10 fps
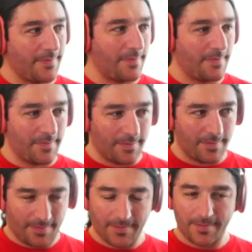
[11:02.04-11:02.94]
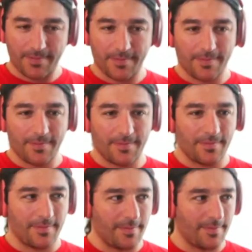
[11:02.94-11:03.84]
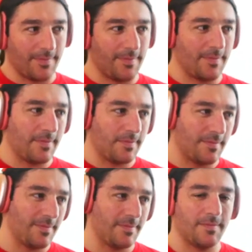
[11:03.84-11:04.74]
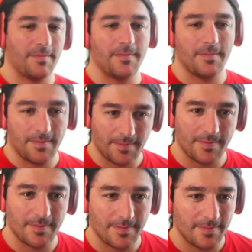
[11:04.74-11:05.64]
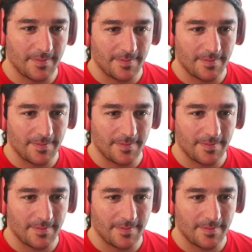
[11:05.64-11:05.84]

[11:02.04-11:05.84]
No words are spoken by the person on screen.